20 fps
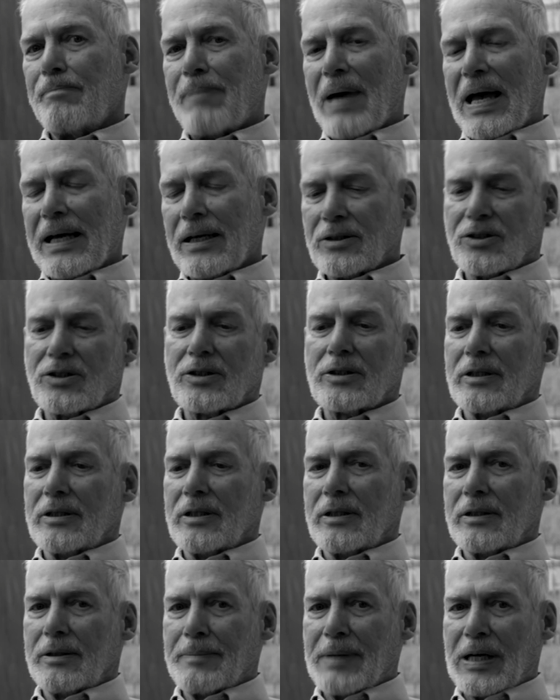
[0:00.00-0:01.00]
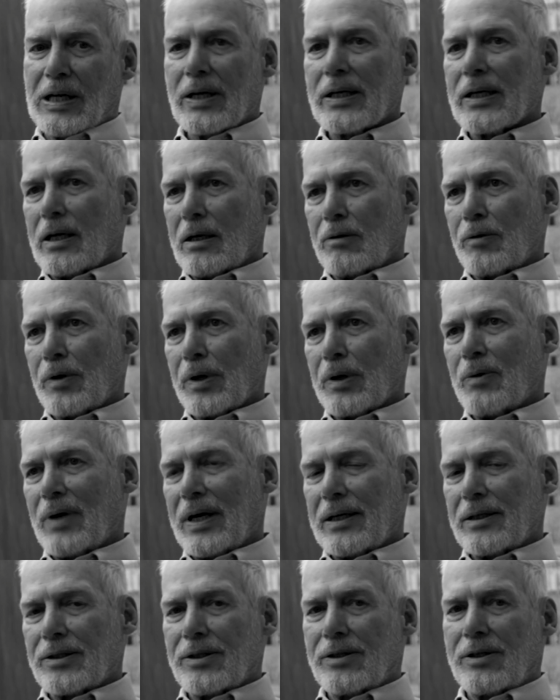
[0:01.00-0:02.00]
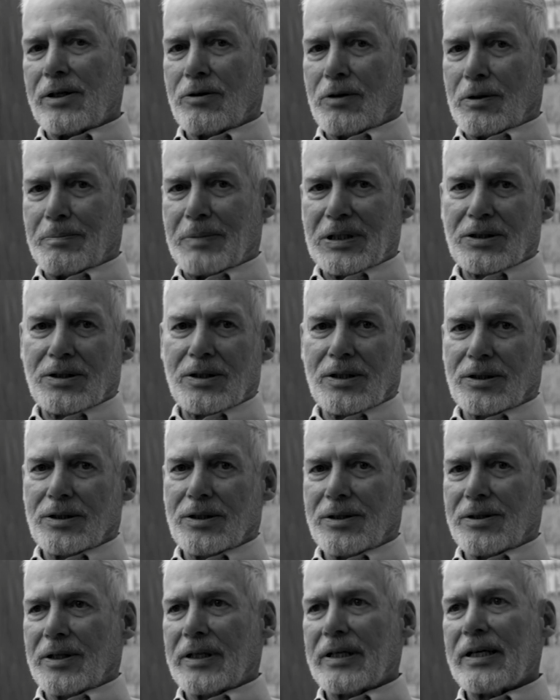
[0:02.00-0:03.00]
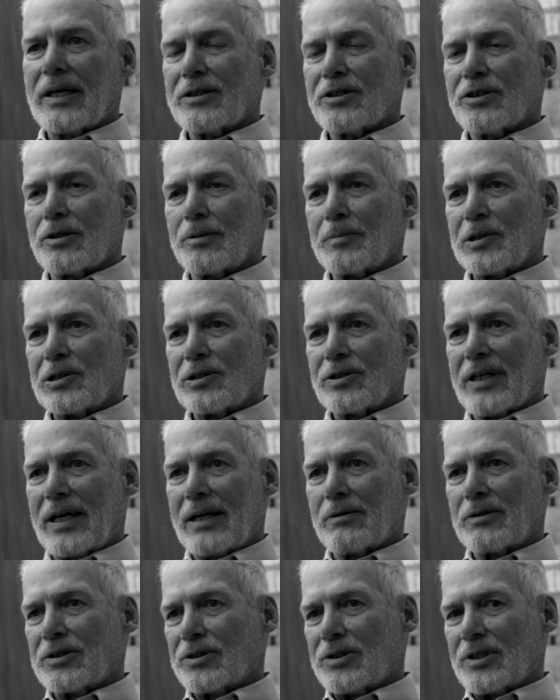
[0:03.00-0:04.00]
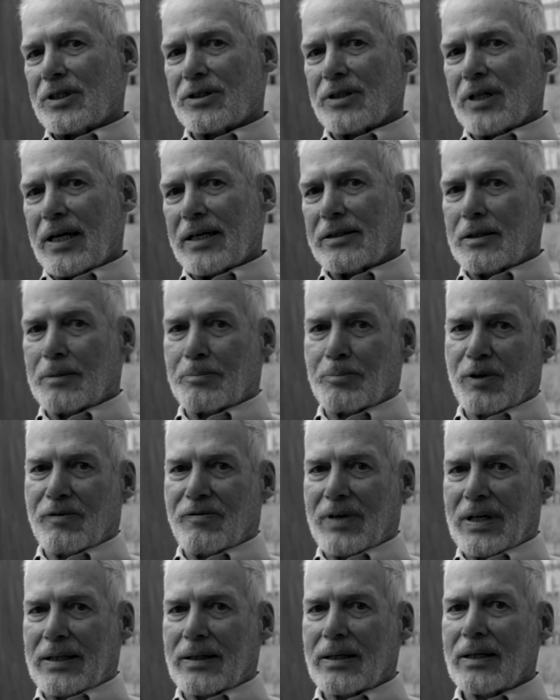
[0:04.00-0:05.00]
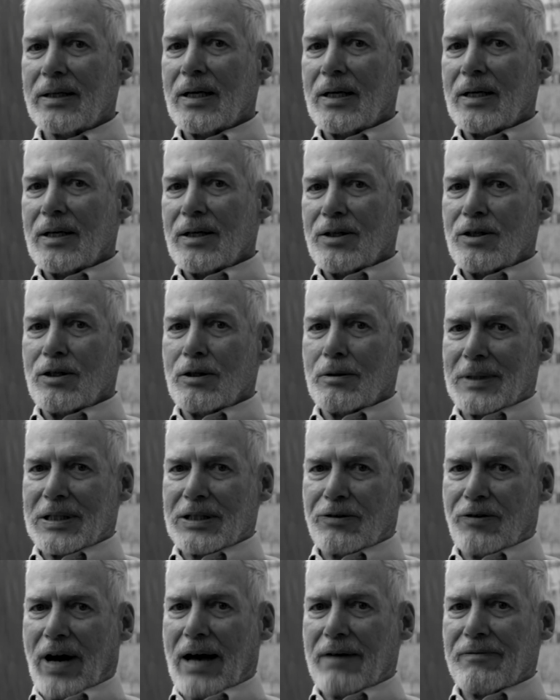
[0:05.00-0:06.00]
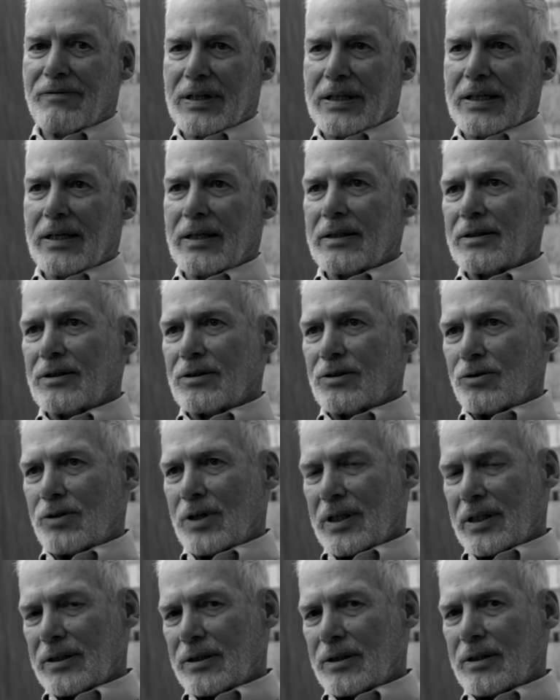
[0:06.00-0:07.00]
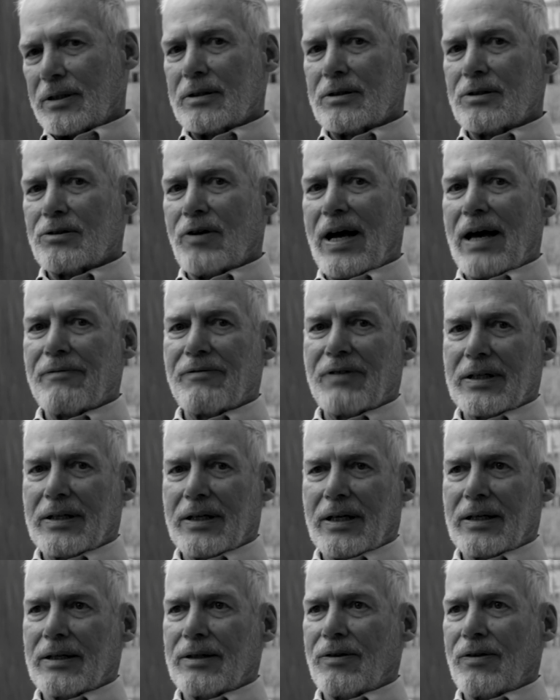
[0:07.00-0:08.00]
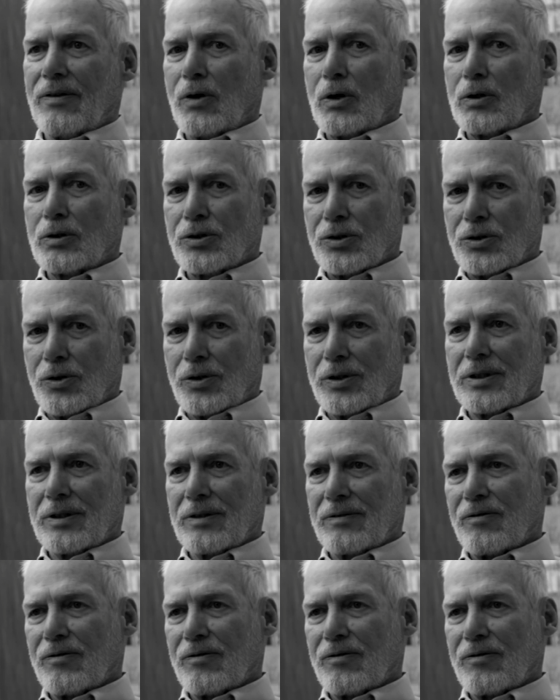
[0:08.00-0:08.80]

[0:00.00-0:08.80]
Banks in America are required to know the business of their customers. That was designed to prevent human trafficking, drug trafficking, and those sorts of